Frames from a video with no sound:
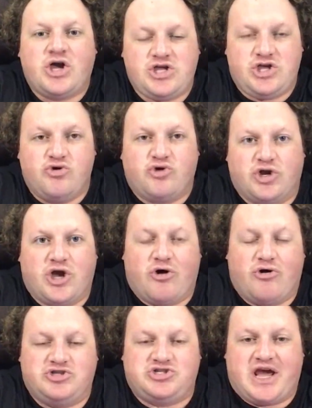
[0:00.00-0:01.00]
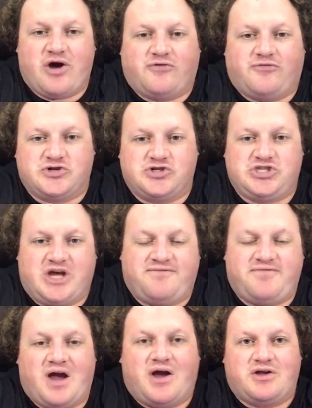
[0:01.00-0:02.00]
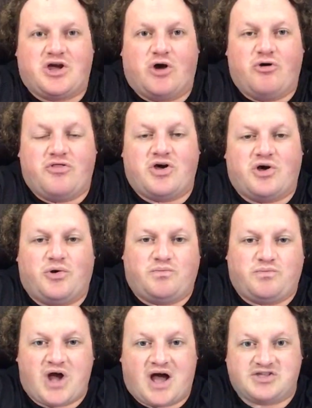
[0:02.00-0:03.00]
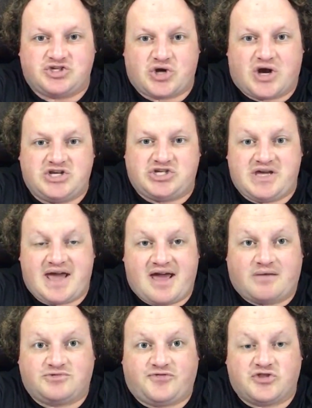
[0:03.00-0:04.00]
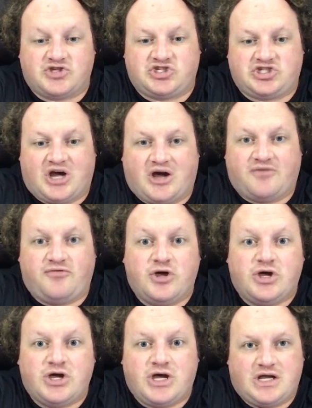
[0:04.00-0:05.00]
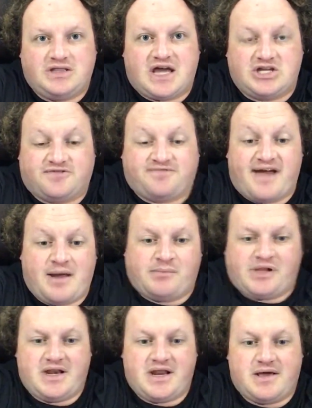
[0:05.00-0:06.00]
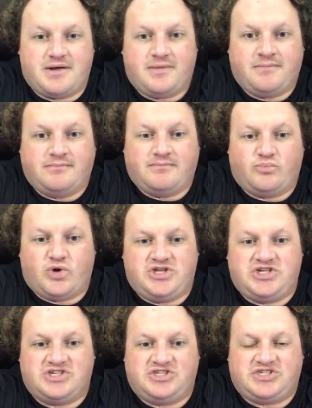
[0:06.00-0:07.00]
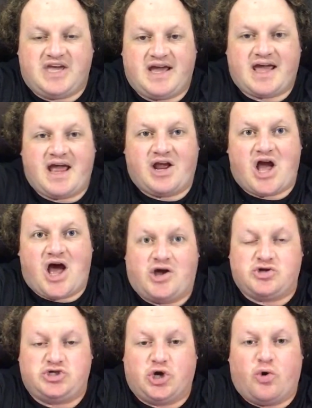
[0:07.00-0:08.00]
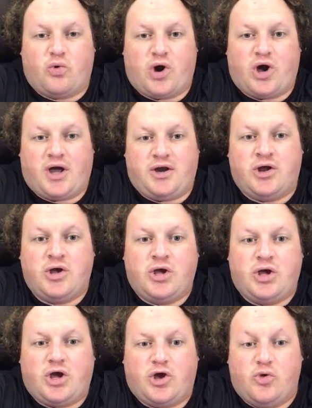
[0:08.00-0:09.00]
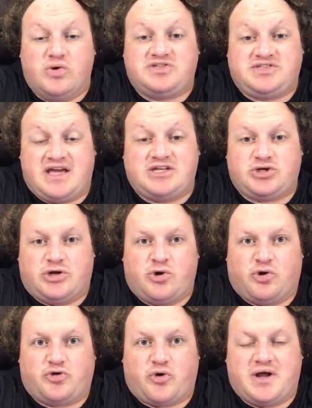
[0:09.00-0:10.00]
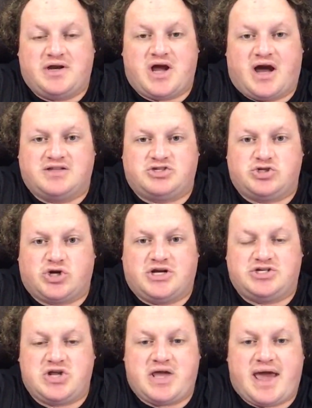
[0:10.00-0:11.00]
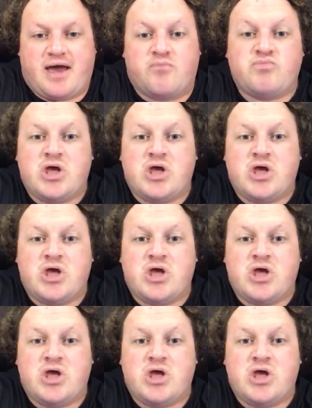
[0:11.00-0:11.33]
you could go to jail for stuff, go to the concentration camps for the stuff that your family did, which is sick. And Kang Chol-won, who was sent to a North Korean concentration camp,